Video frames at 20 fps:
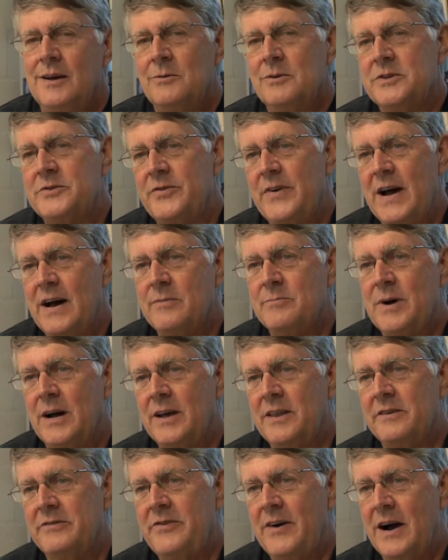was found
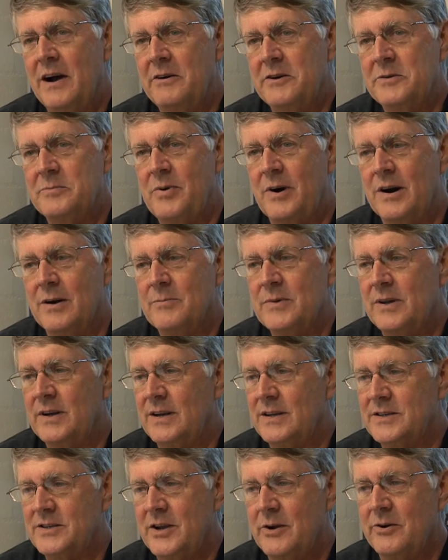by the fire department
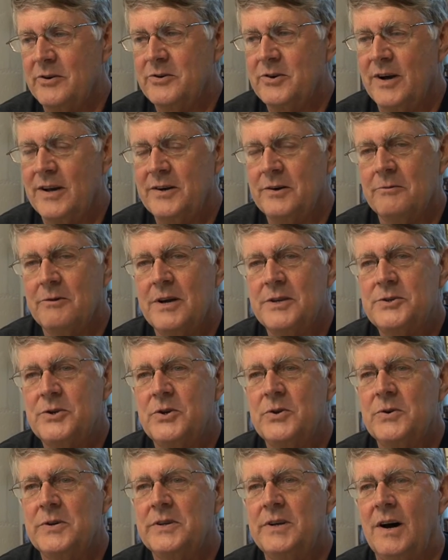as they were trying to
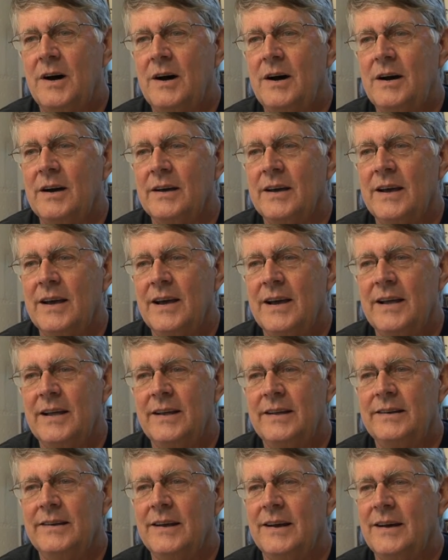rescue a dog,
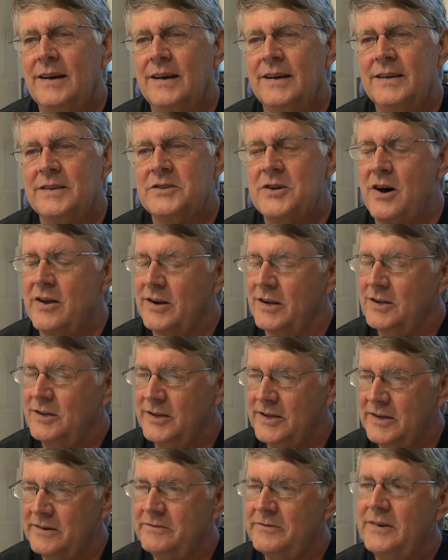and uh, it's on a
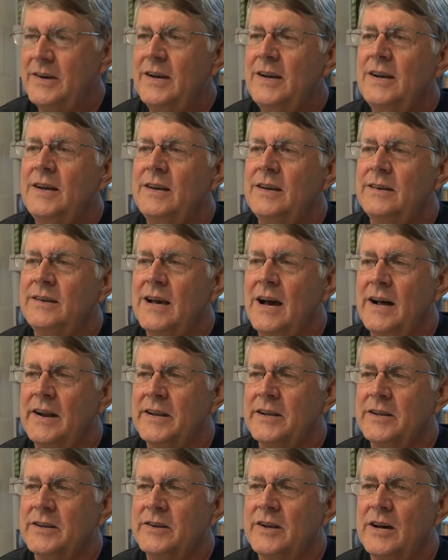cliff down
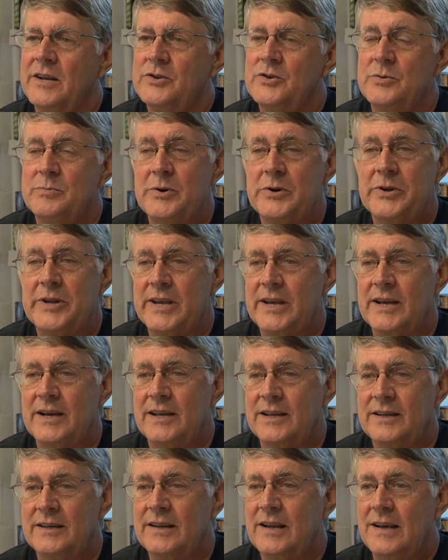in uh, Tamuning,
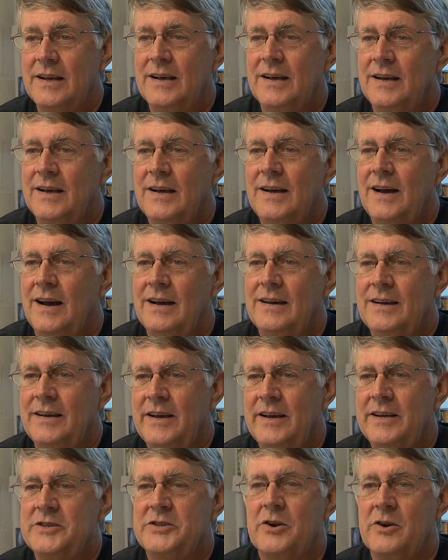and uh,
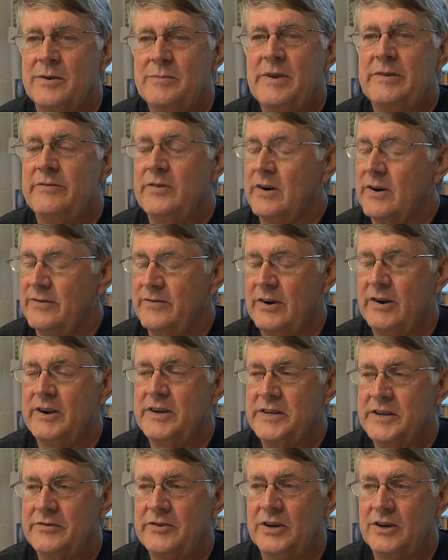it's going to be very,
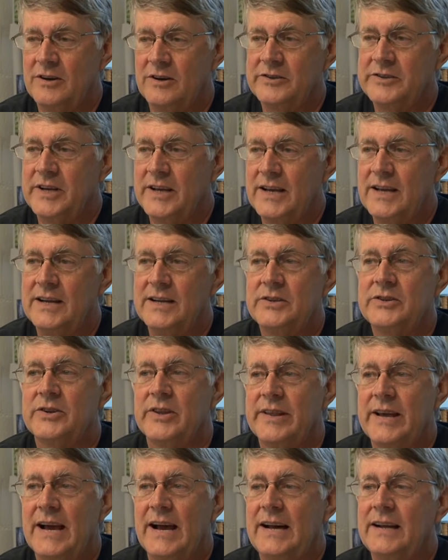very difficult to get
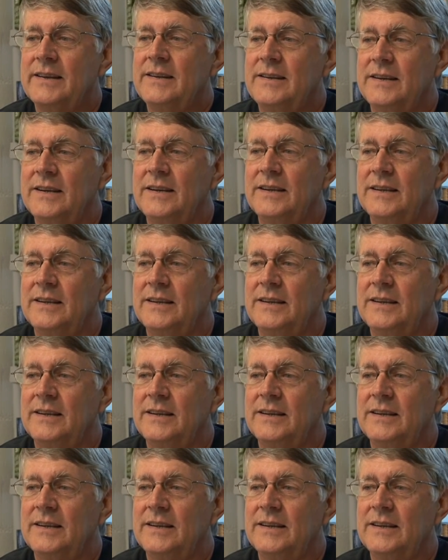into that. Uh,